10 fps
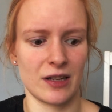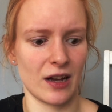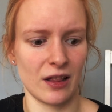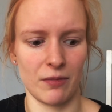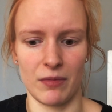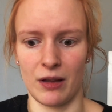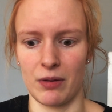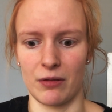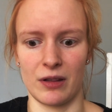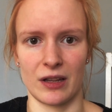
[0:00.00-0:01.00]
telling me
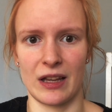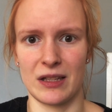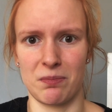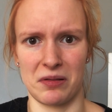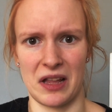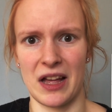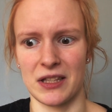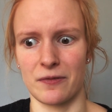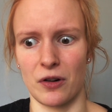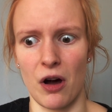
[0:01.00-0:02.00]
about like his
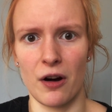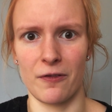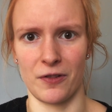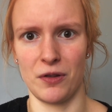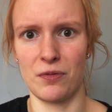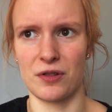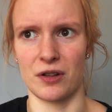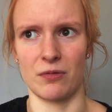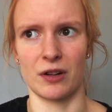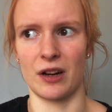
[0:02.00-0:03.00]
plans for our future.